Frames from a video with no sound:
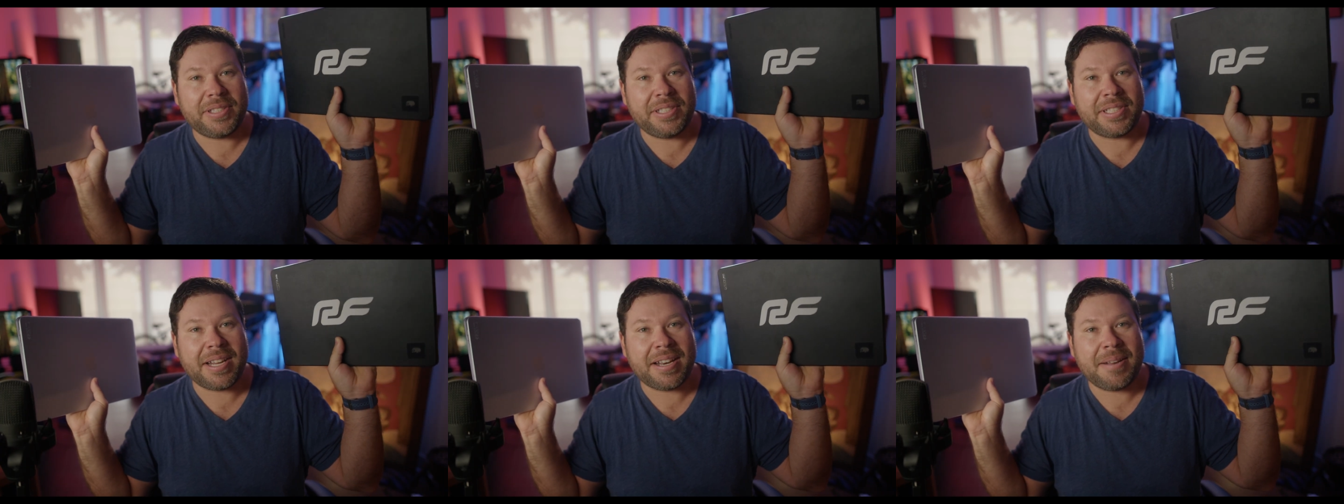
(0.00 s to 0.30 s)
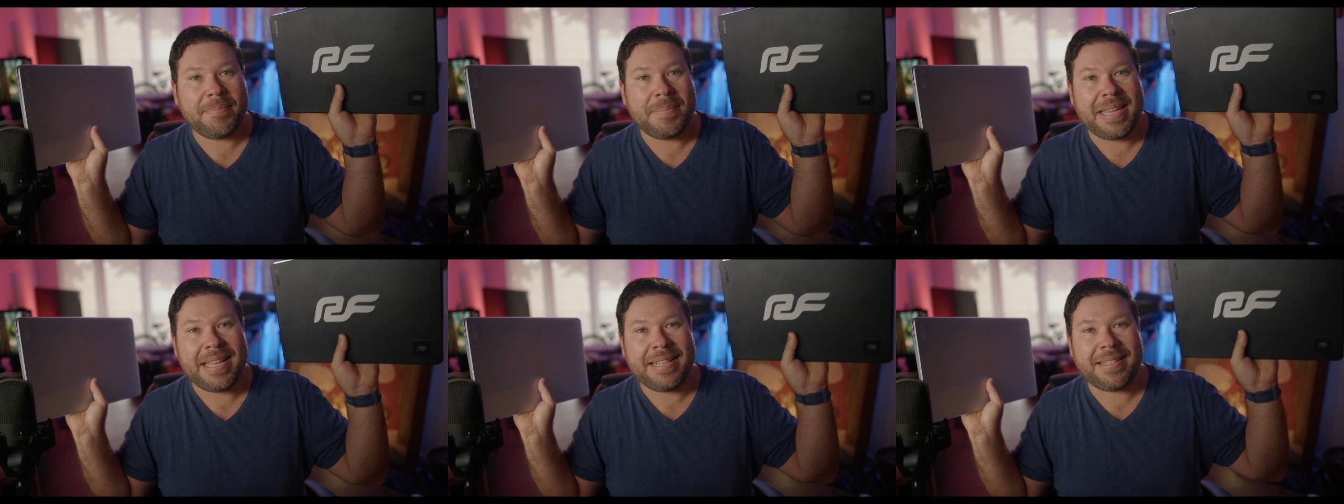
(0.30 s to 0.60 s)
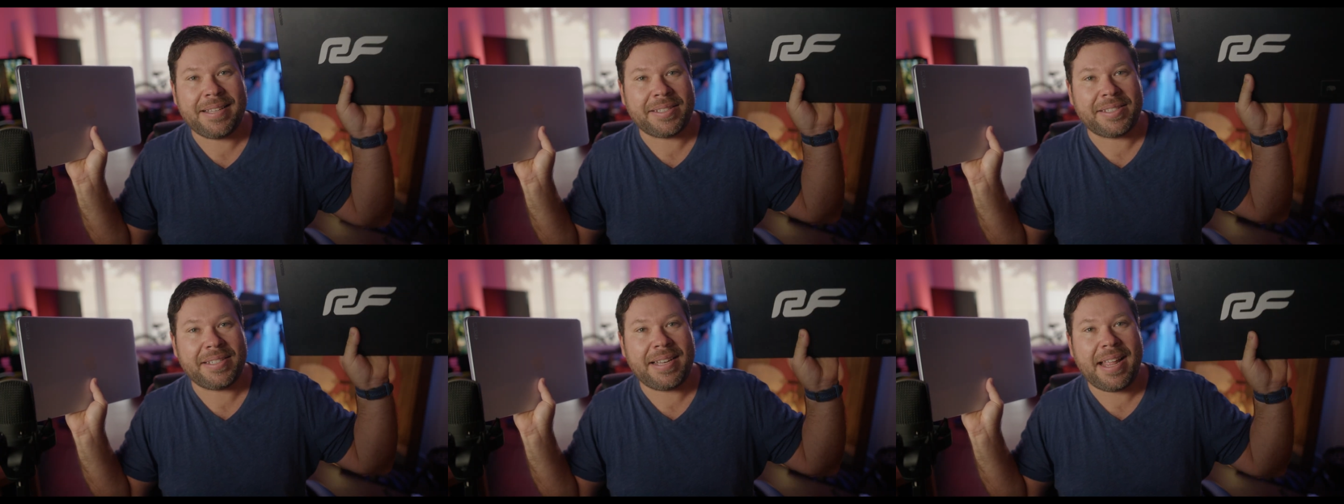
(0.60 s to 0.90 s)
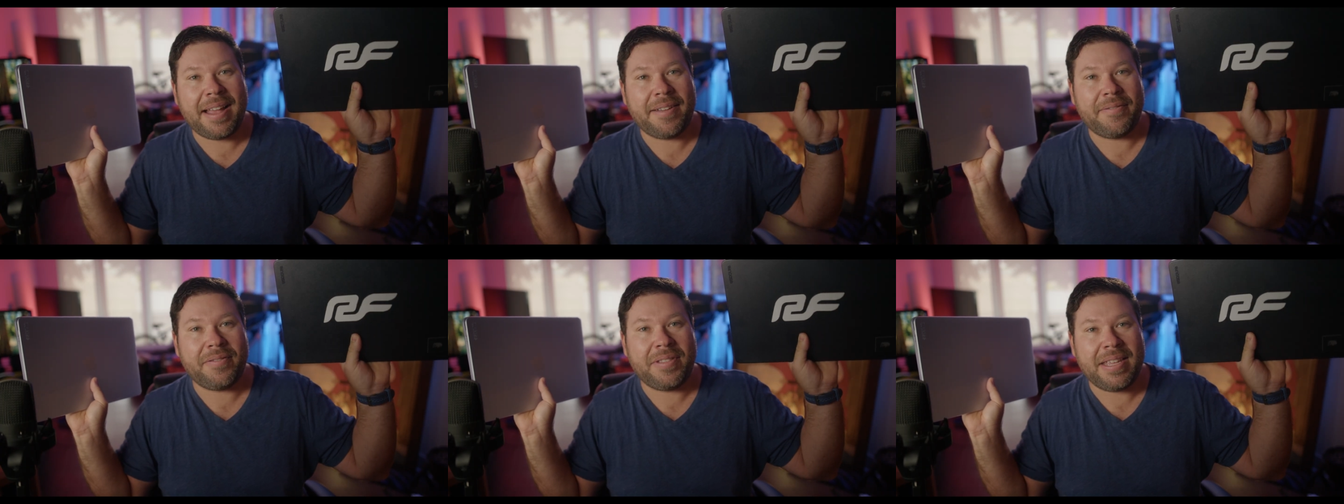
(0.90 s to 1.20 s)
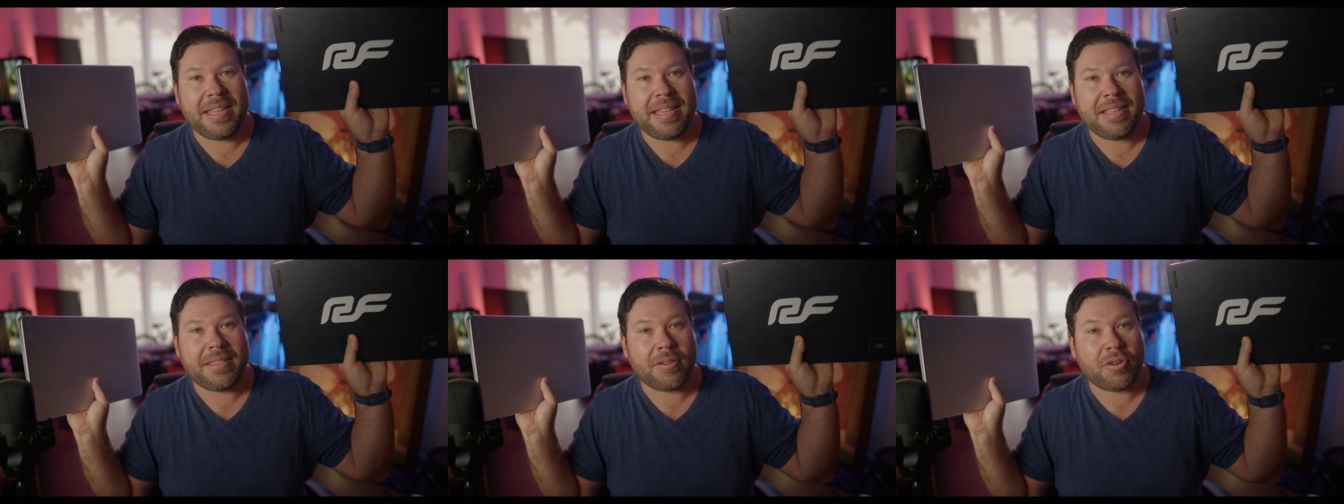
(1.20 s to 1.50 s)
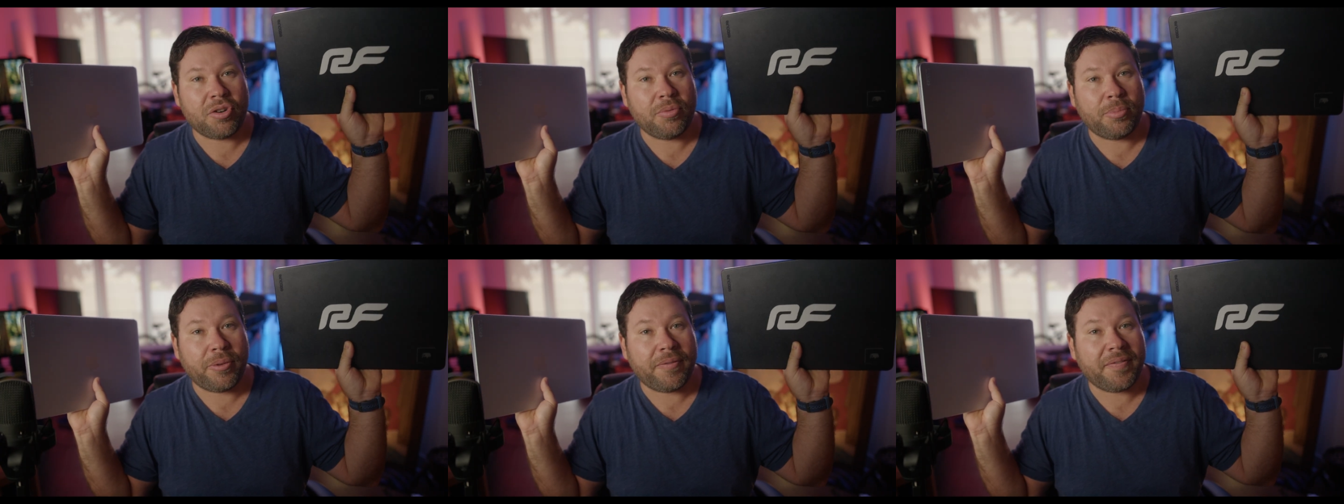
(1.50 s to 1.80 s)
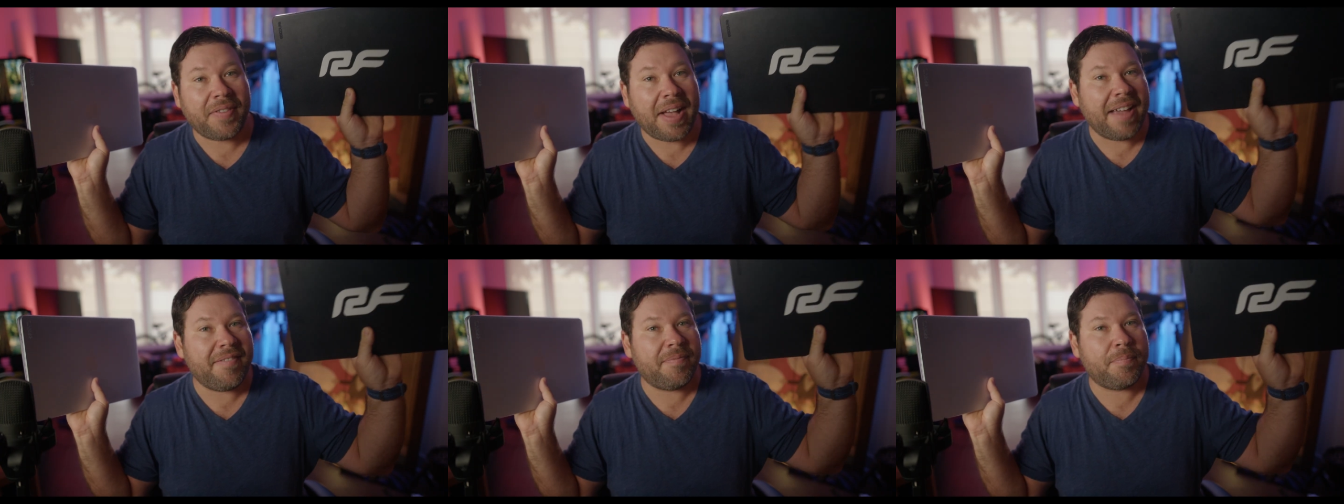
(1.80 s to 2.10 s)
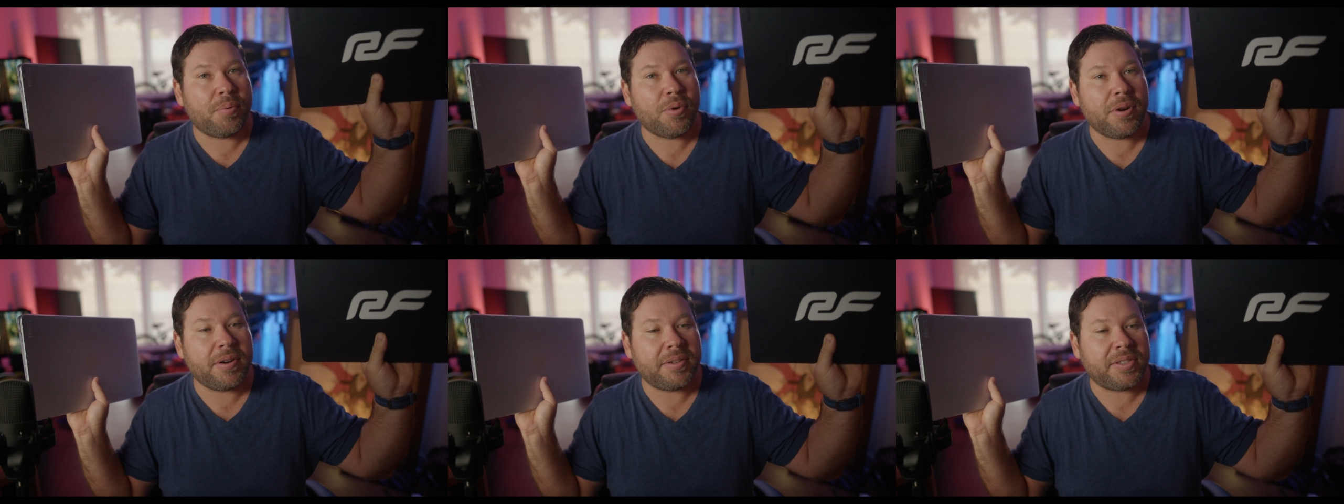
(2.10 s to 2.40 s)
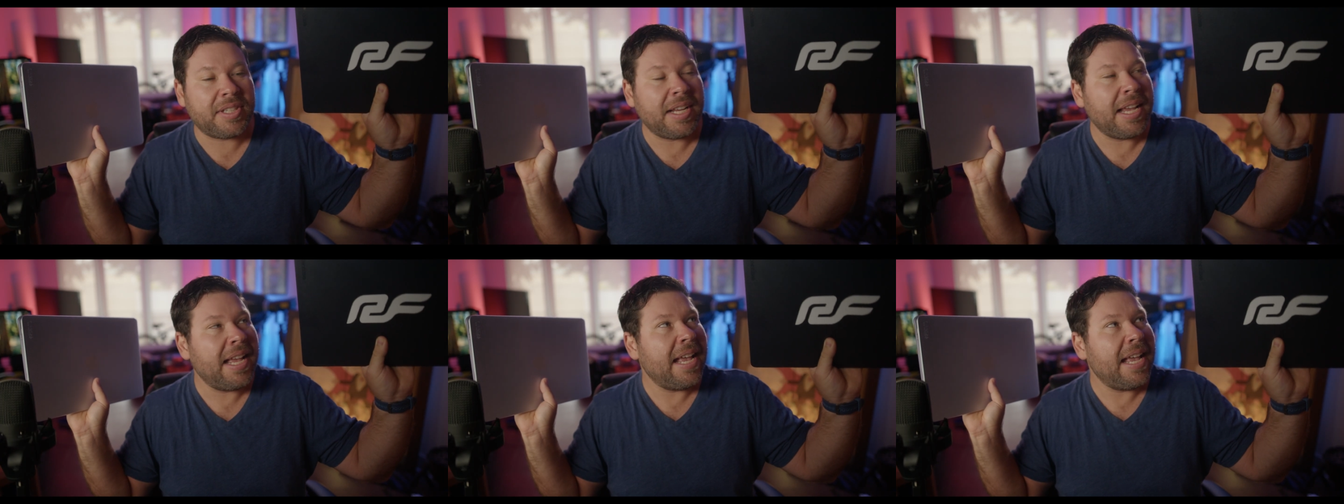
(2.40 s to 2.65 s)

is going to be it doesn't have the Thunderbolt 5 ports,